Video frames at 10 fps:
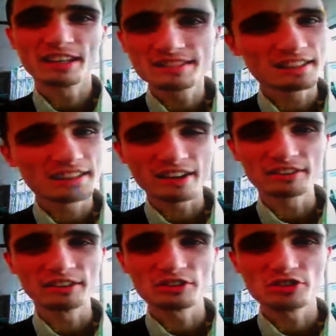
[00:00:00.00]
get
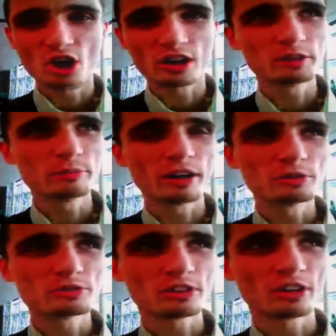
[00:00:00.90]
together and talk
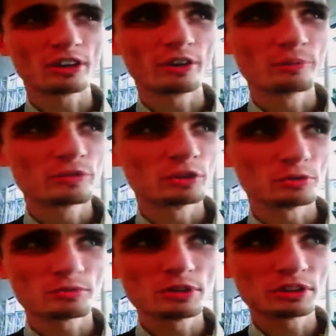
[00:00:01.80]
about,
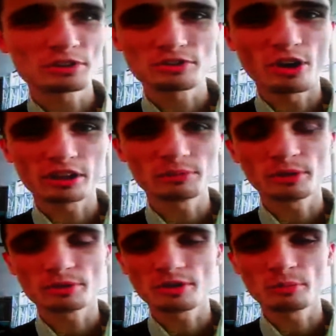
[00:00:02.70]
speakers talk
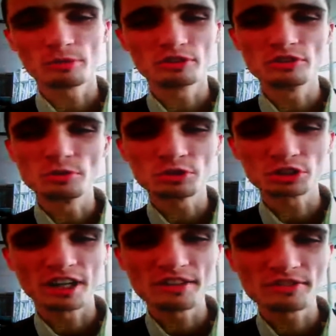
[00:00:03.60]
about some of
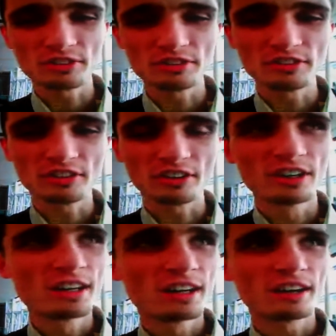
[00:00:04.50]
the trends
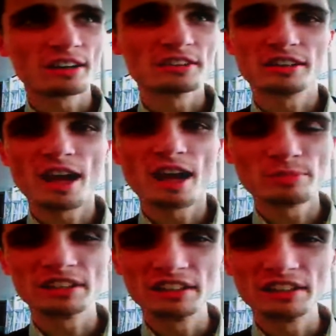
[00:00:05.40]
that are
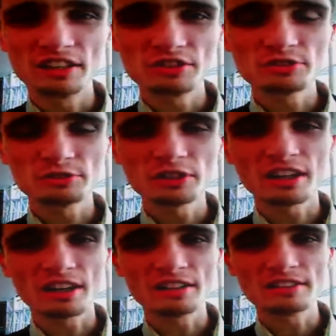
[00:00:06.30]
happening in the industry,
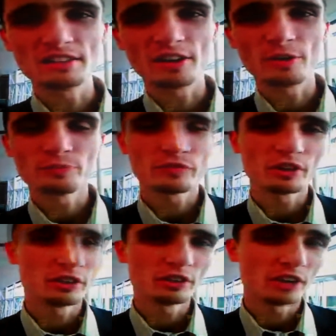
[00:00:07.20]
and
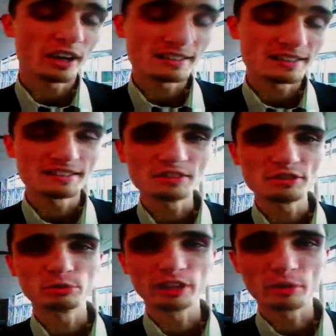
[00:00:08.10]

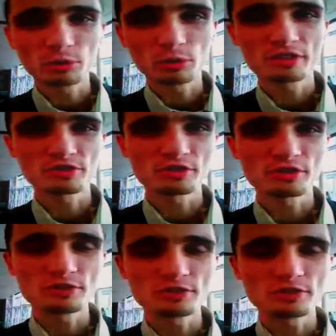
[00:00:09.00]
attendees bring up
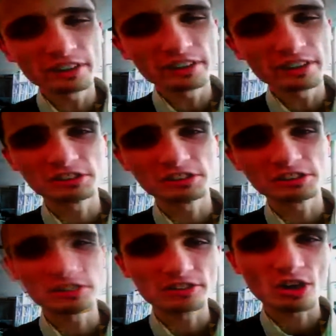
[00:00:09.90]
questions. So it's a very
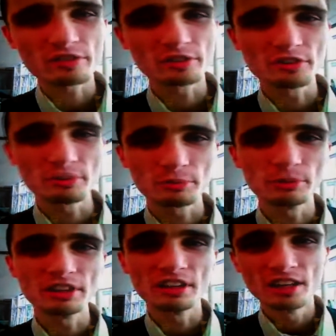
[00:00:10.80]
interactive conference.
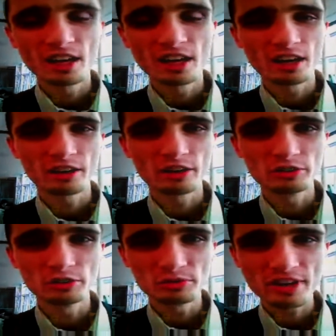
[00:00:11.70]

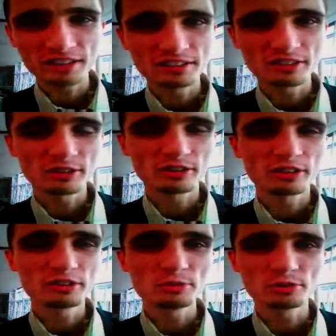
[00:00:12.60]

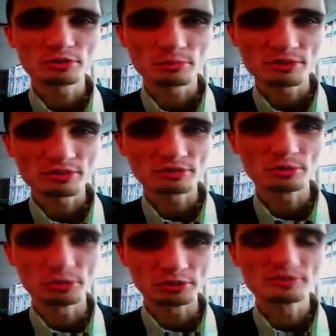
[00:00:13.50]
Technical users,
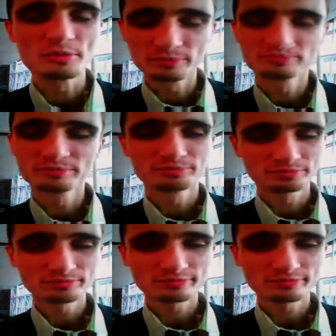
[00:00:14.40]
business users.